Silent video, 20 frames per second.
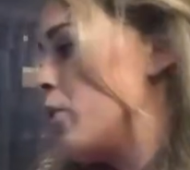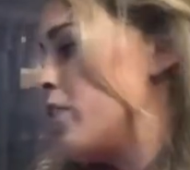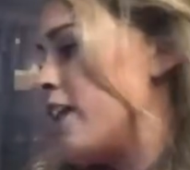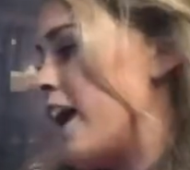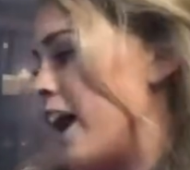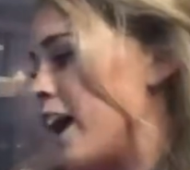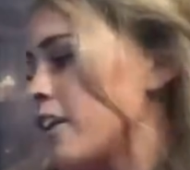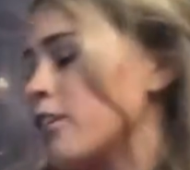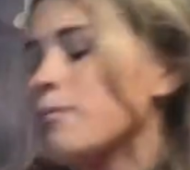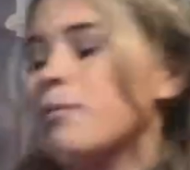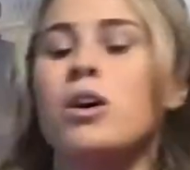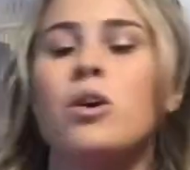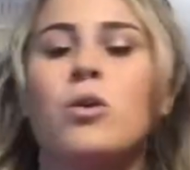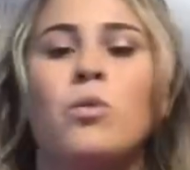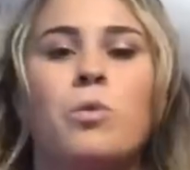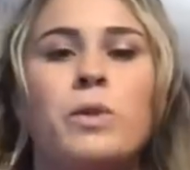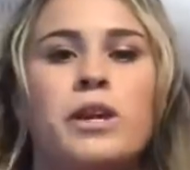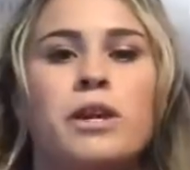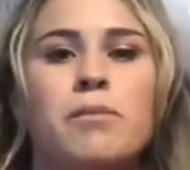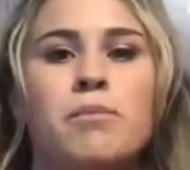with asthma,
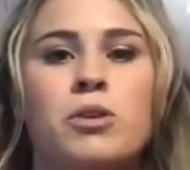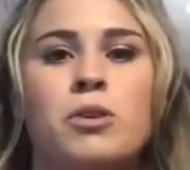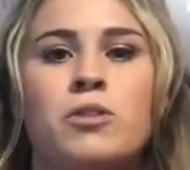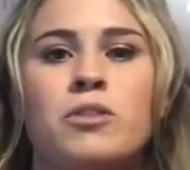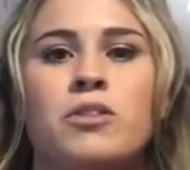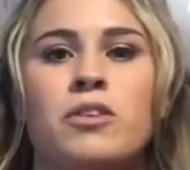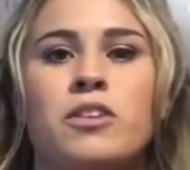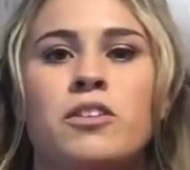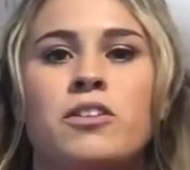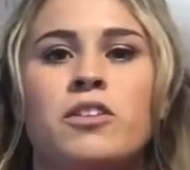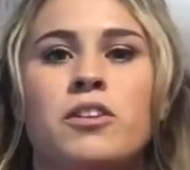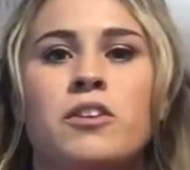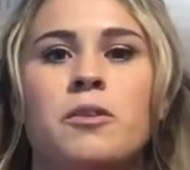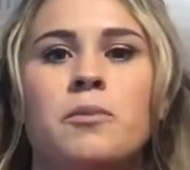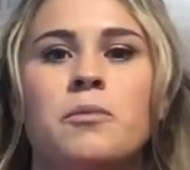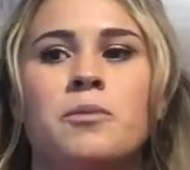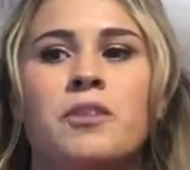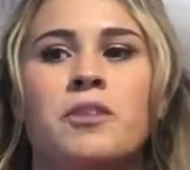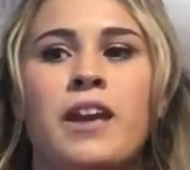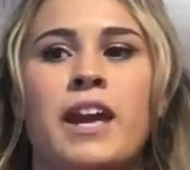weak immune
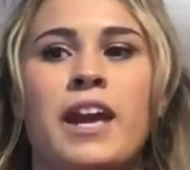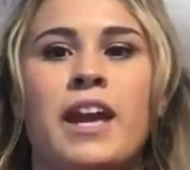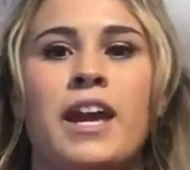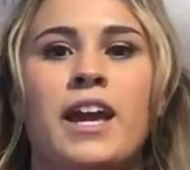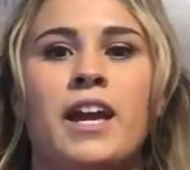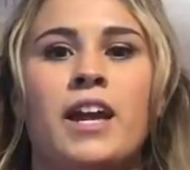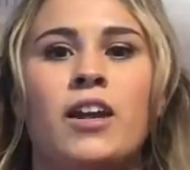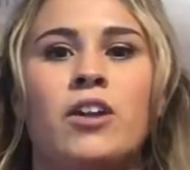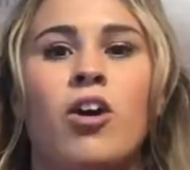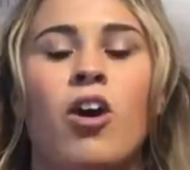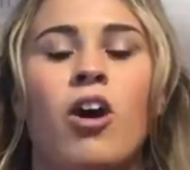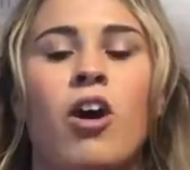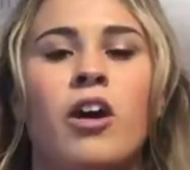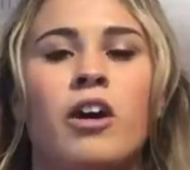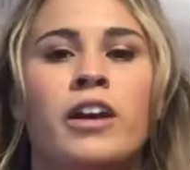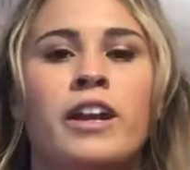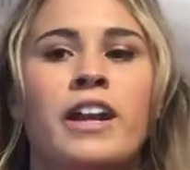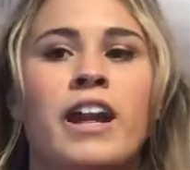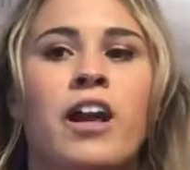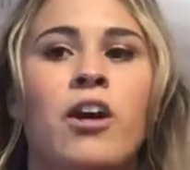systems, and
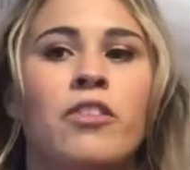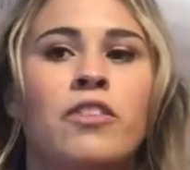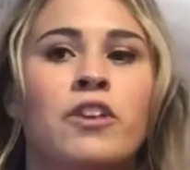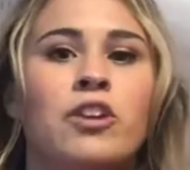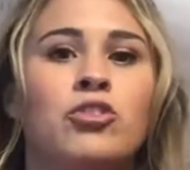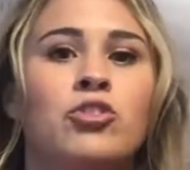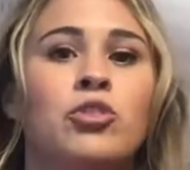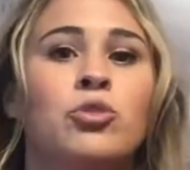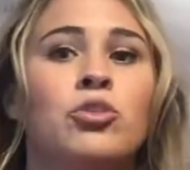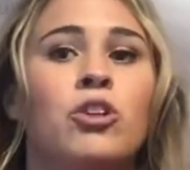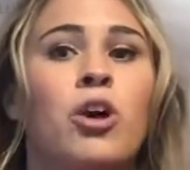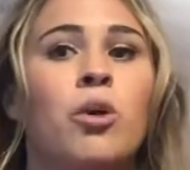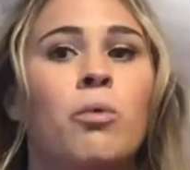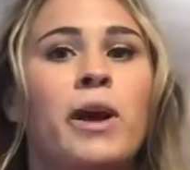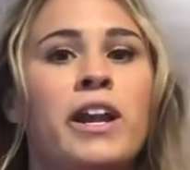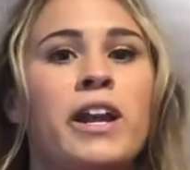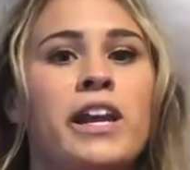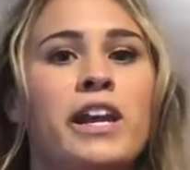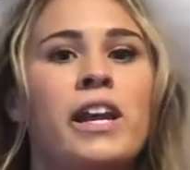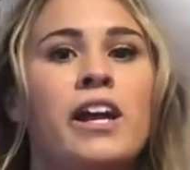heart and health issues
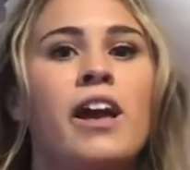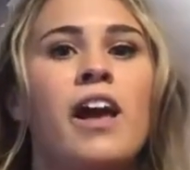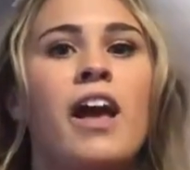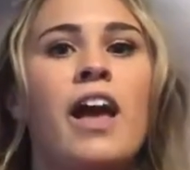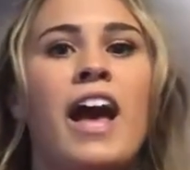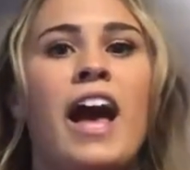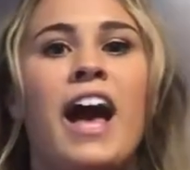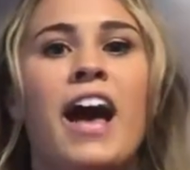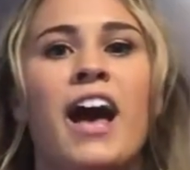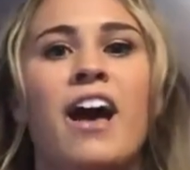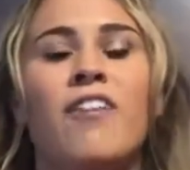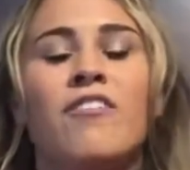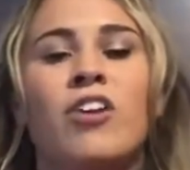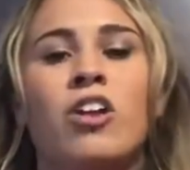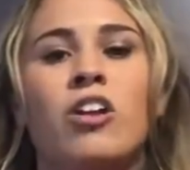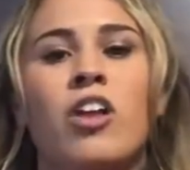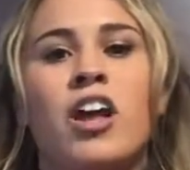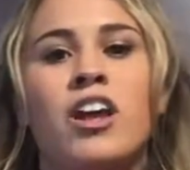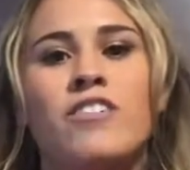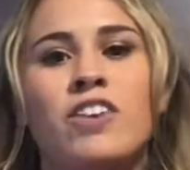already have a
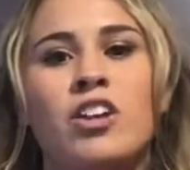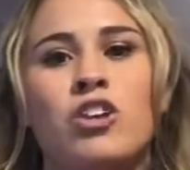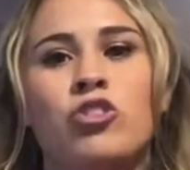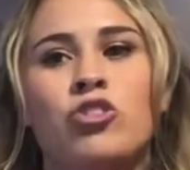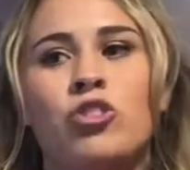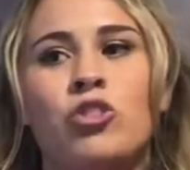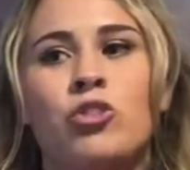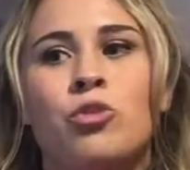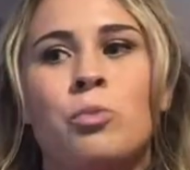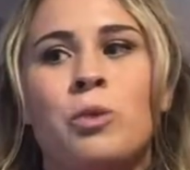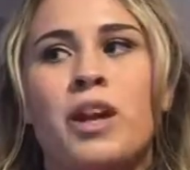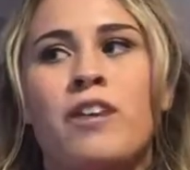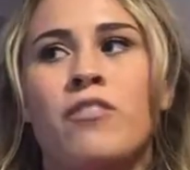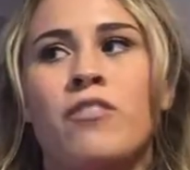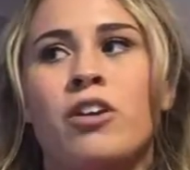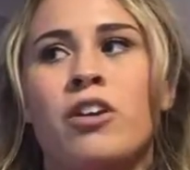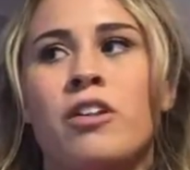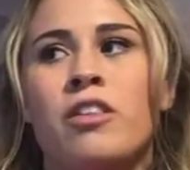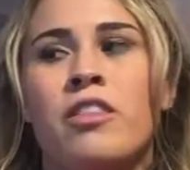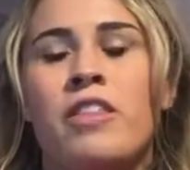lot of issues
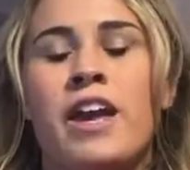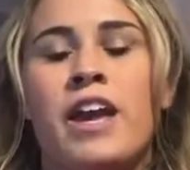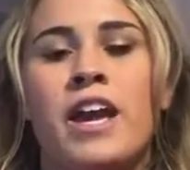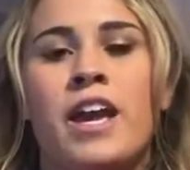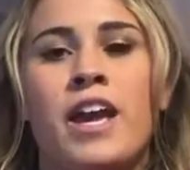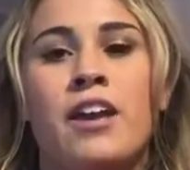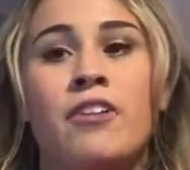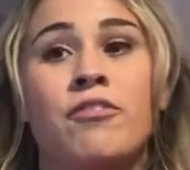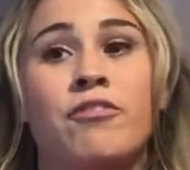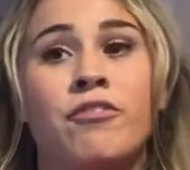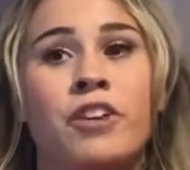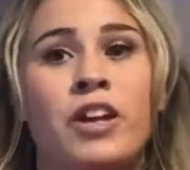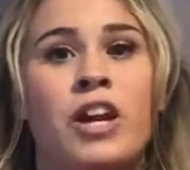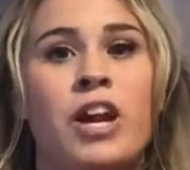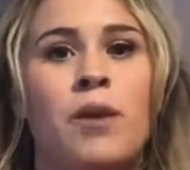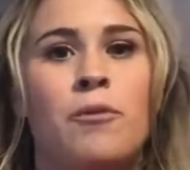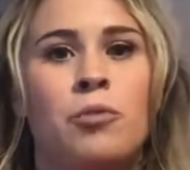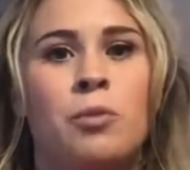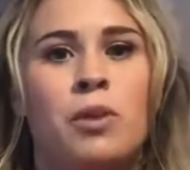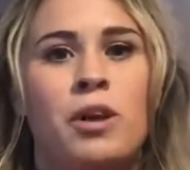and
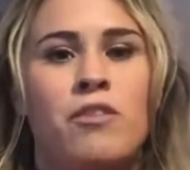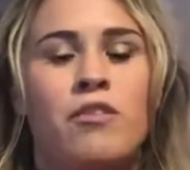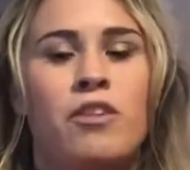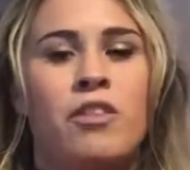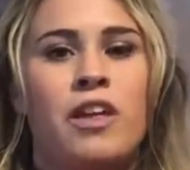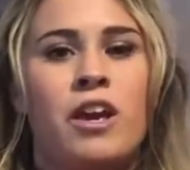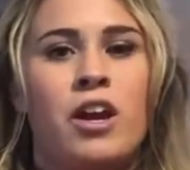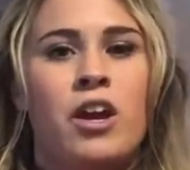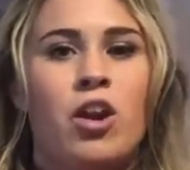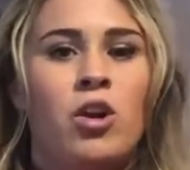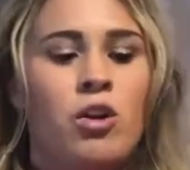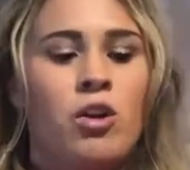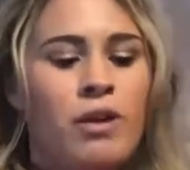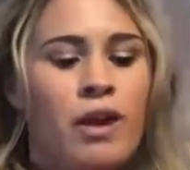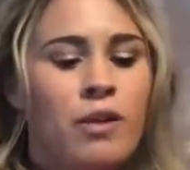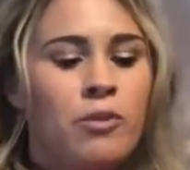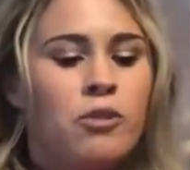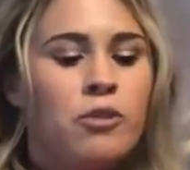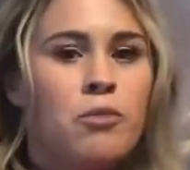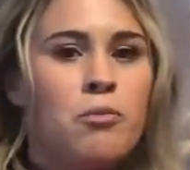flare-ups whenever they are
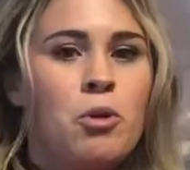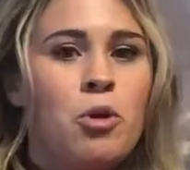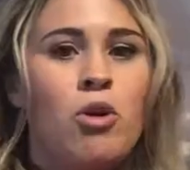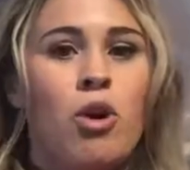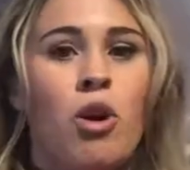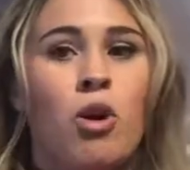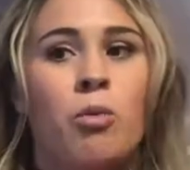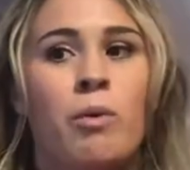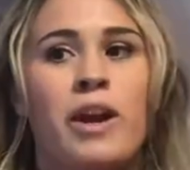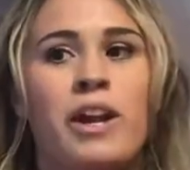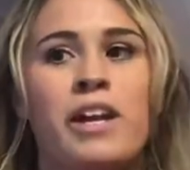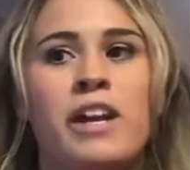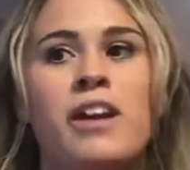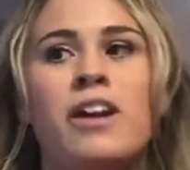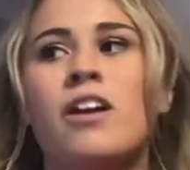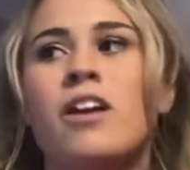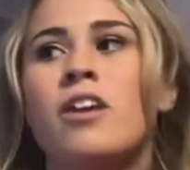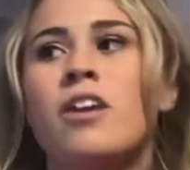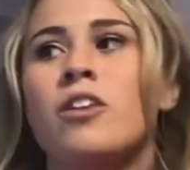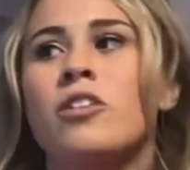around smoke already,
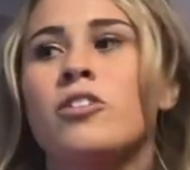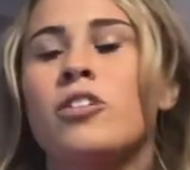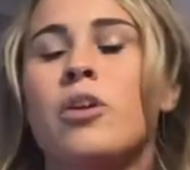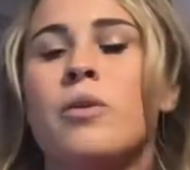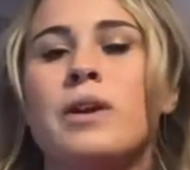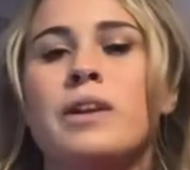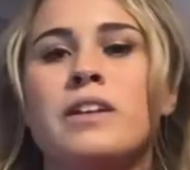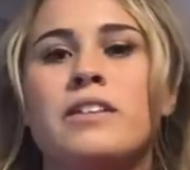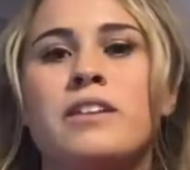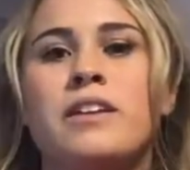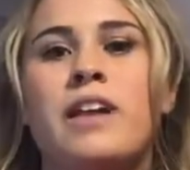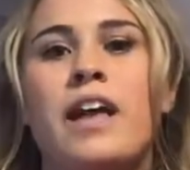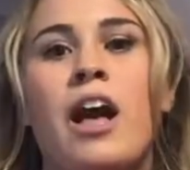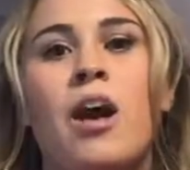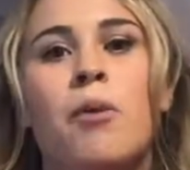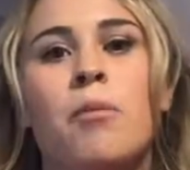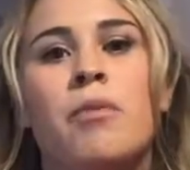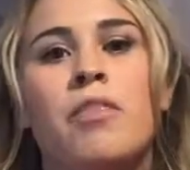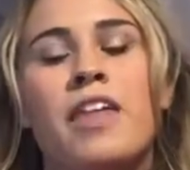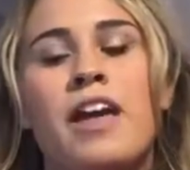so it doesn't
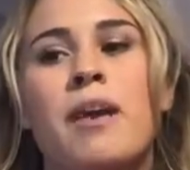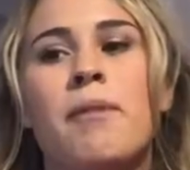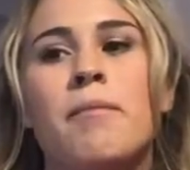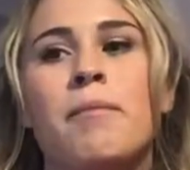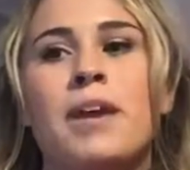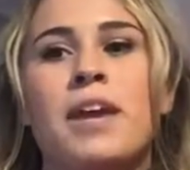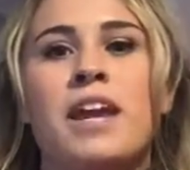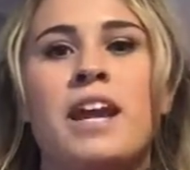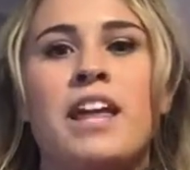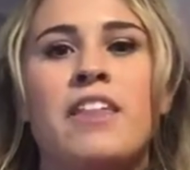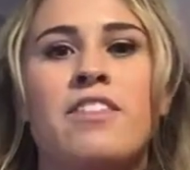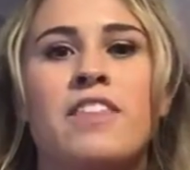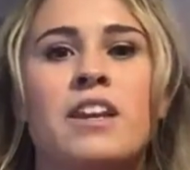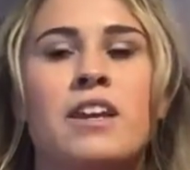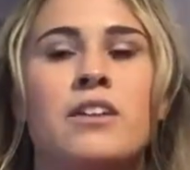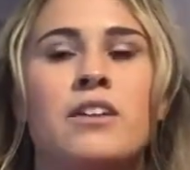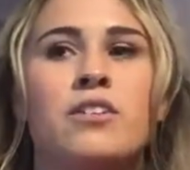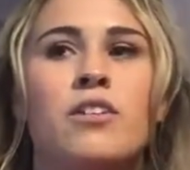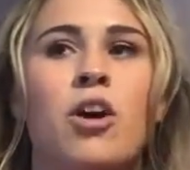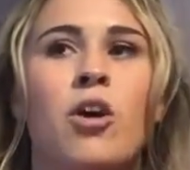help them. And I think
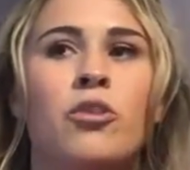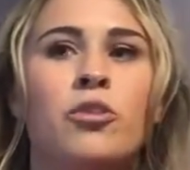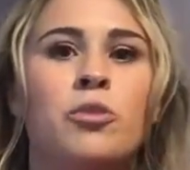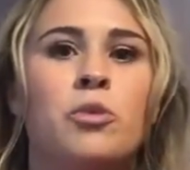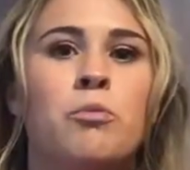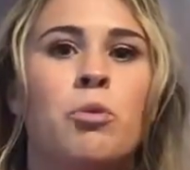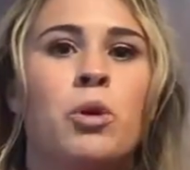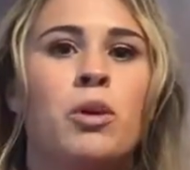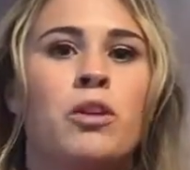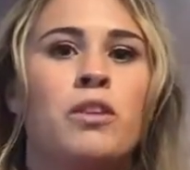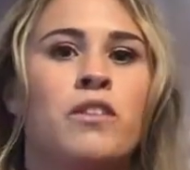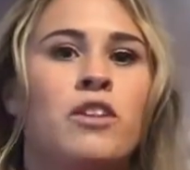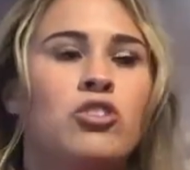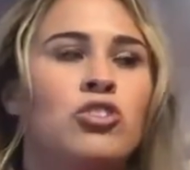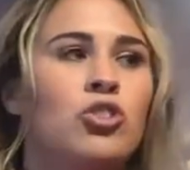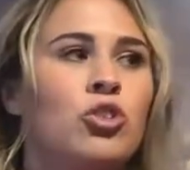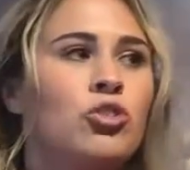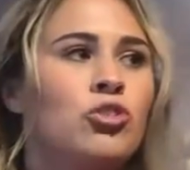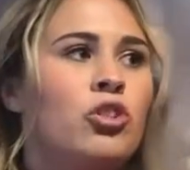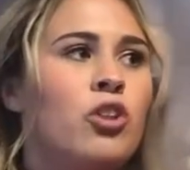it's also important that
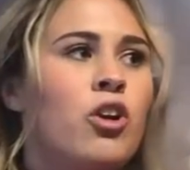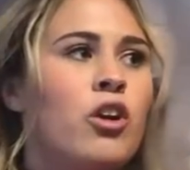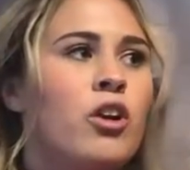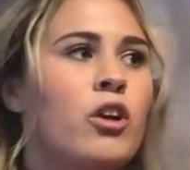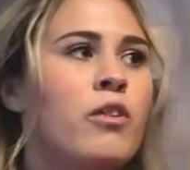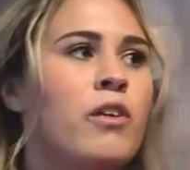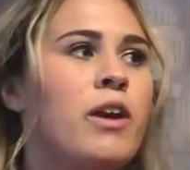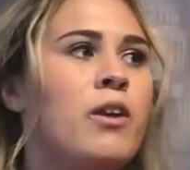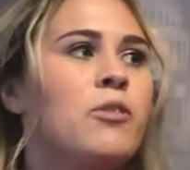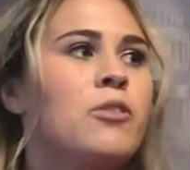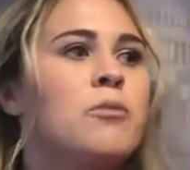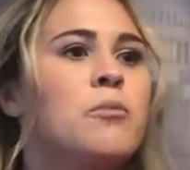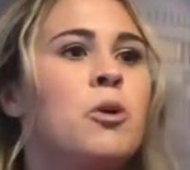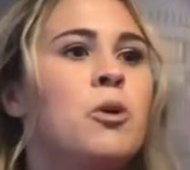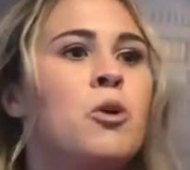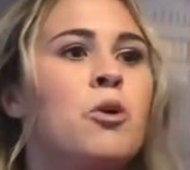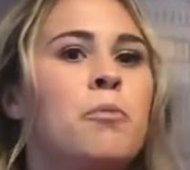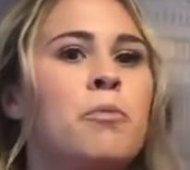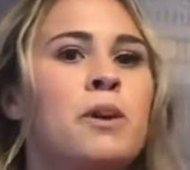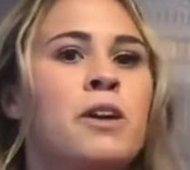children aren't around
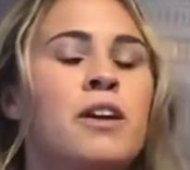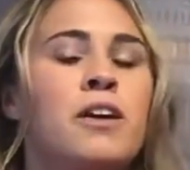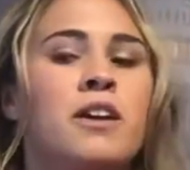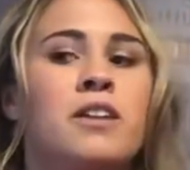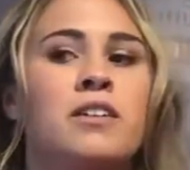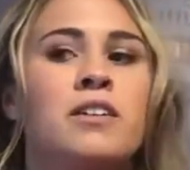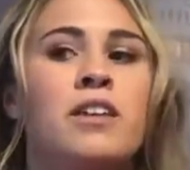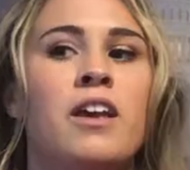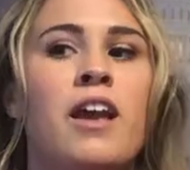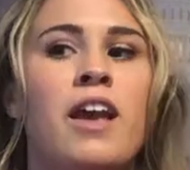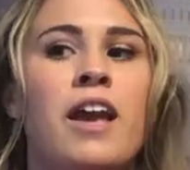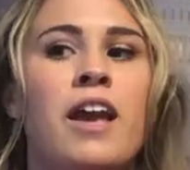smoke because